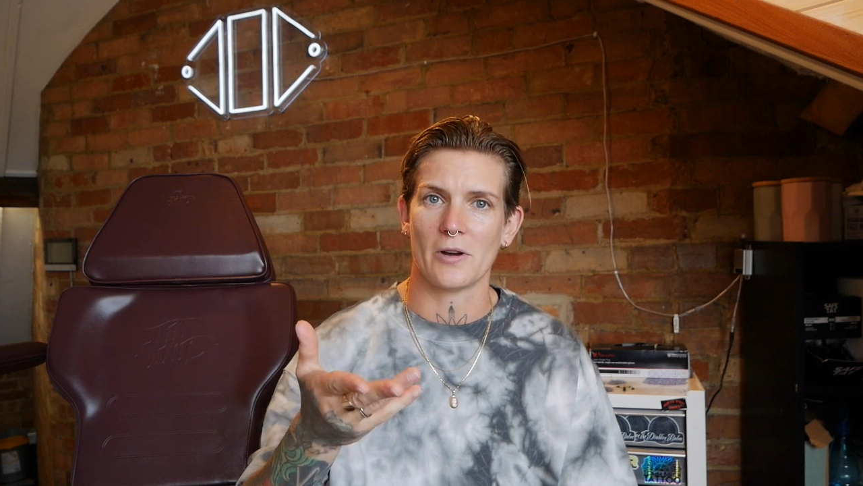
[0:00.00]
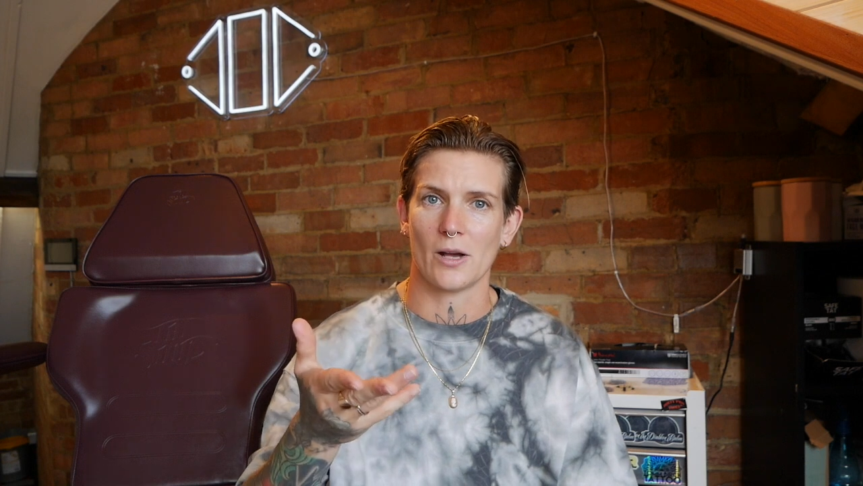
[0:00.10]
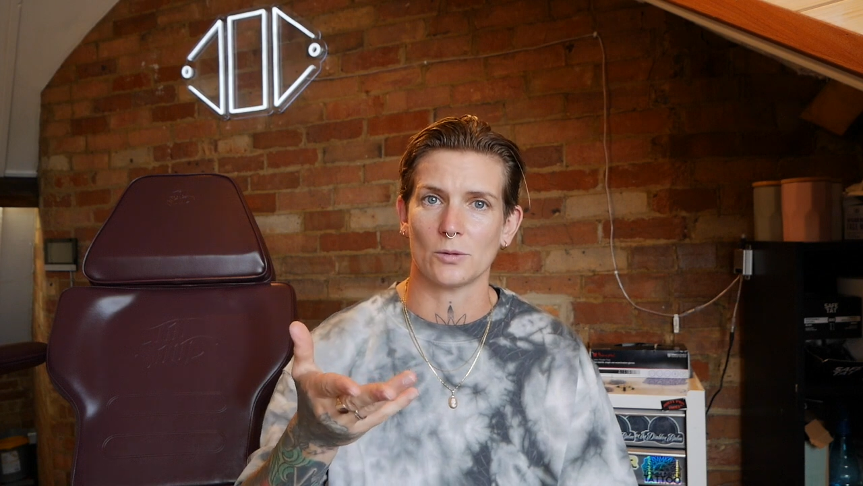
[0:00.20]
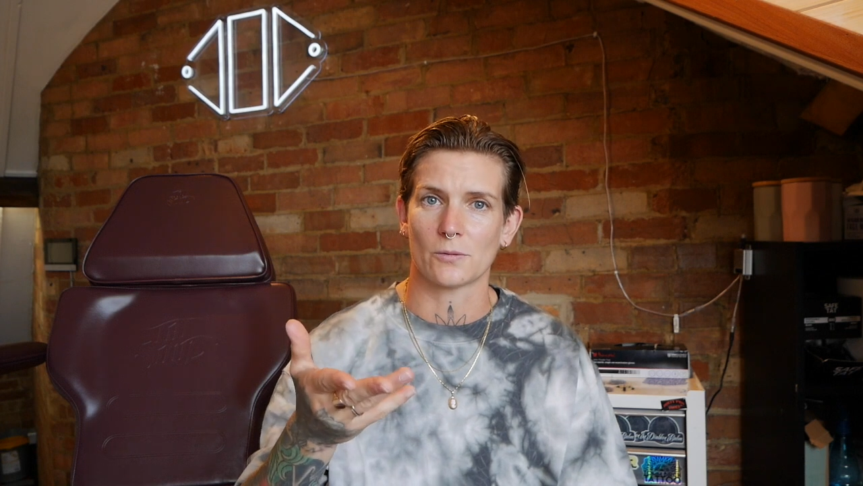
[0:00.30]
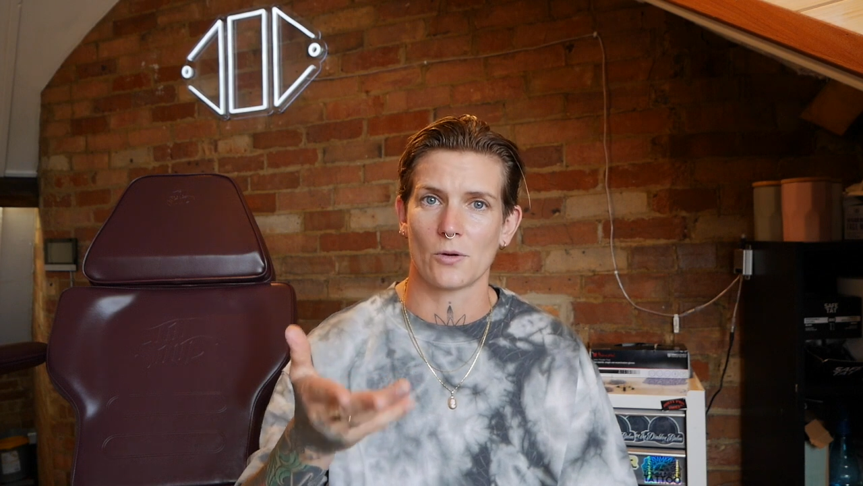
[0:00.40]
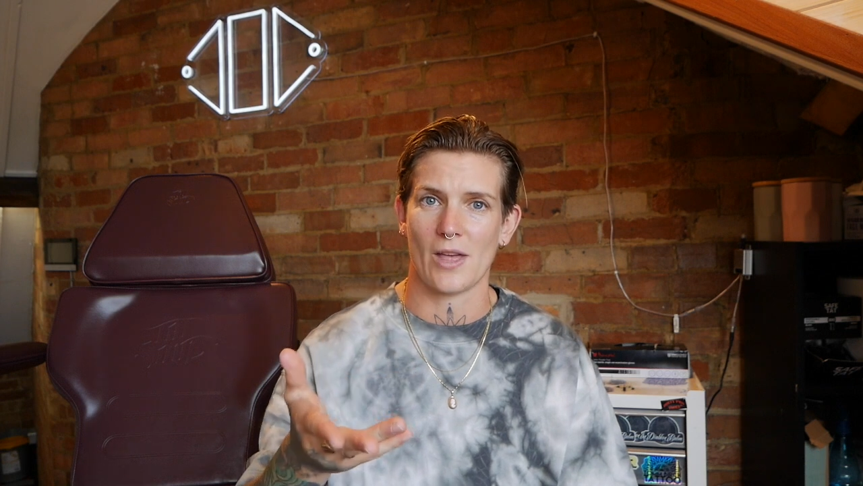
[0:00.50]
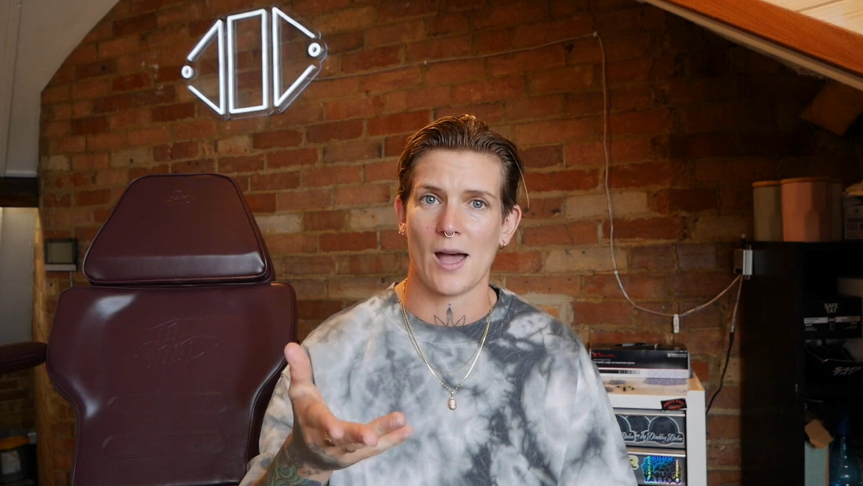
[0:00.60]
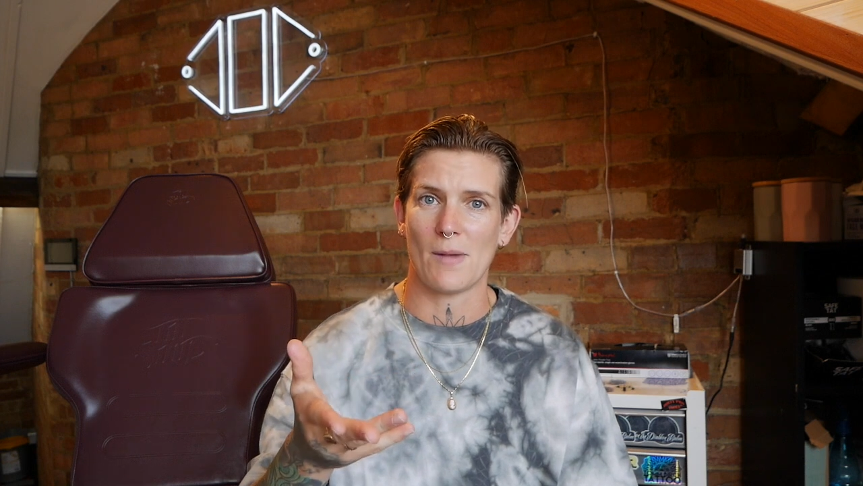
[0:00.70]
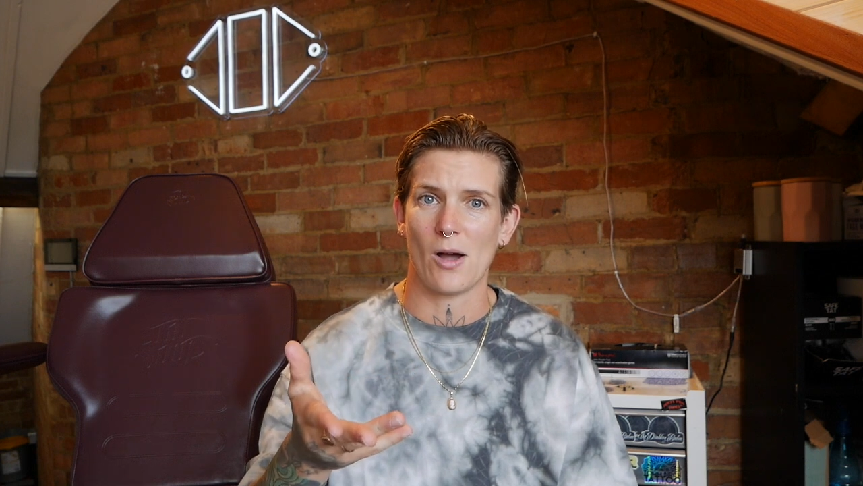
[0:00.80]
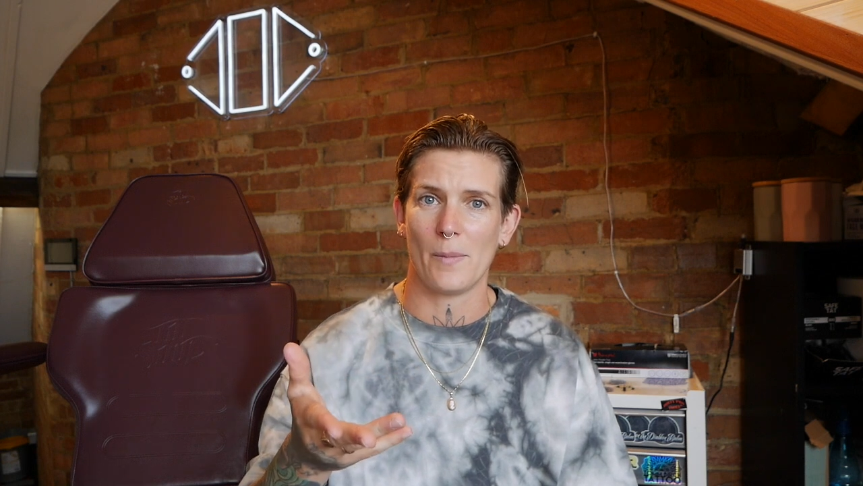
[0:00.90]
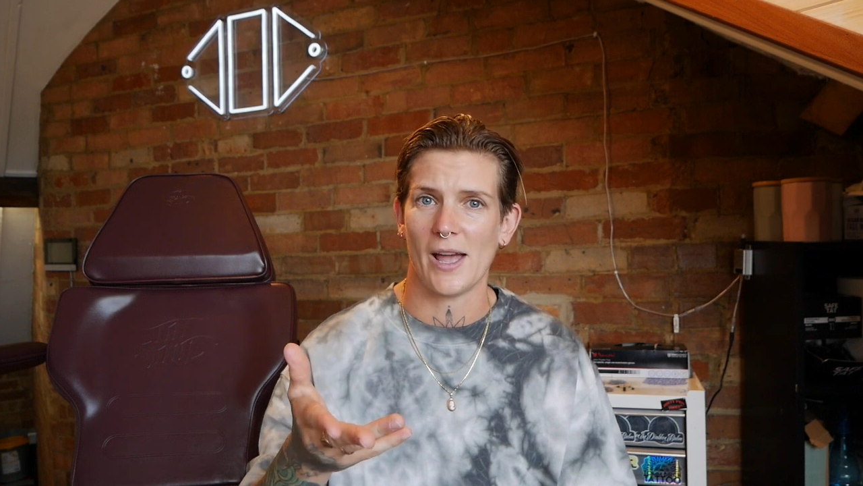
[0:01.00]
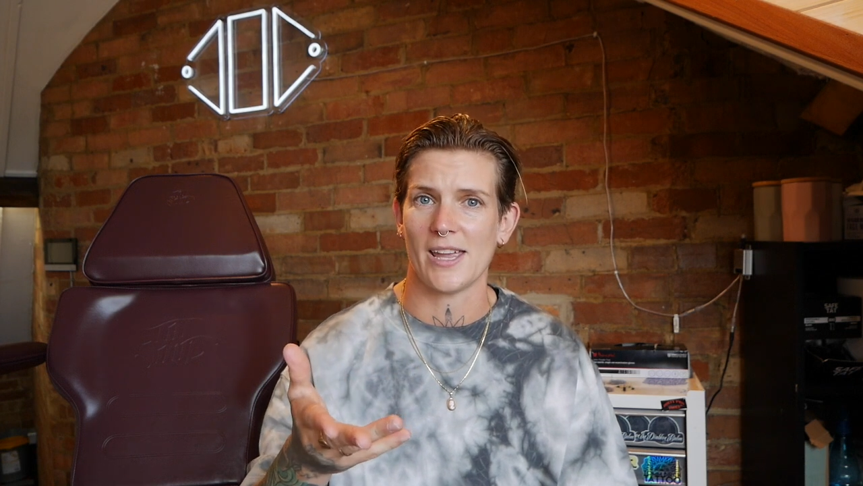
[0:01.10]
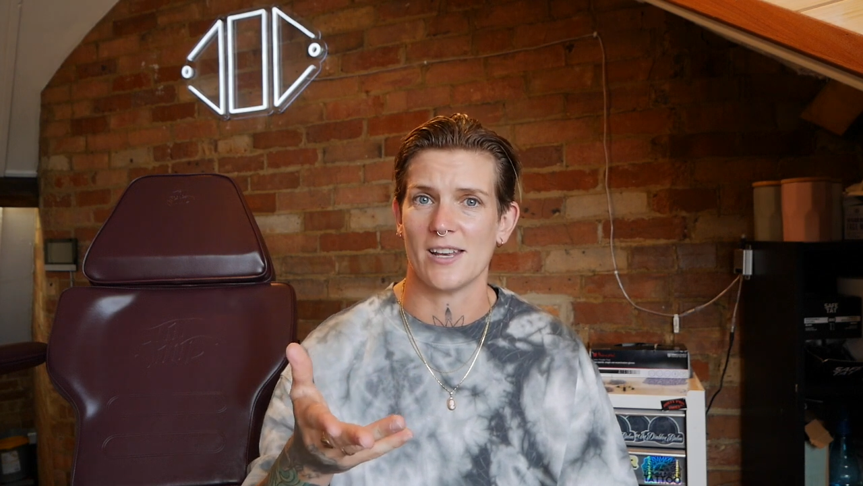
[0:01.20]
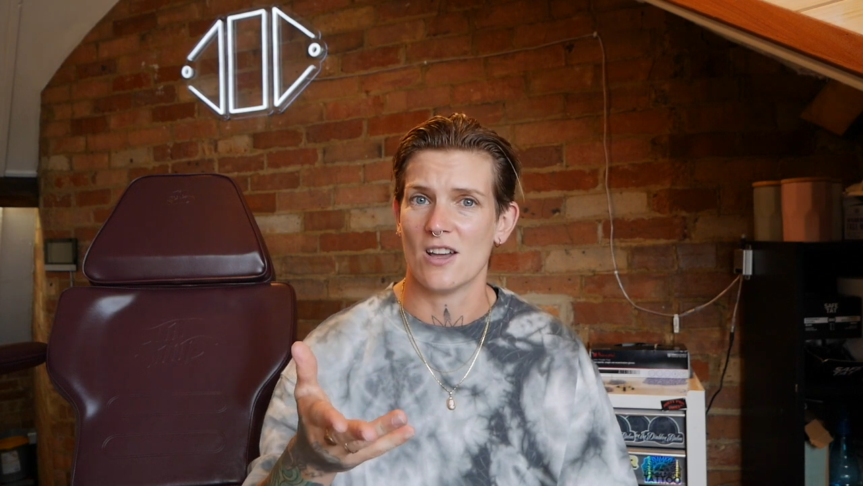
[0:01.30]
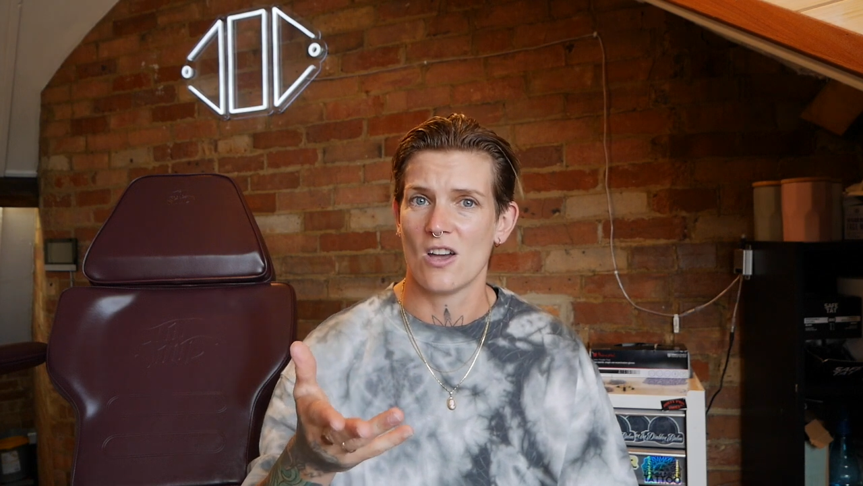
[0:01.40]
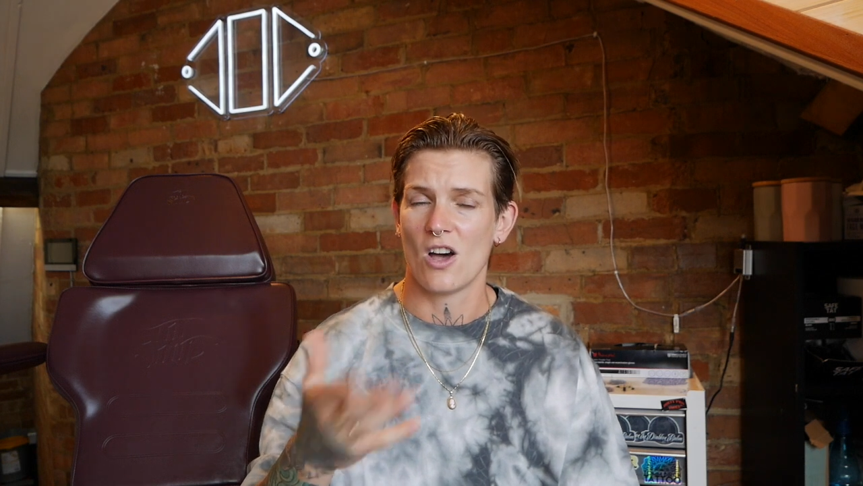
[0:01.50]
else through that amount of pain.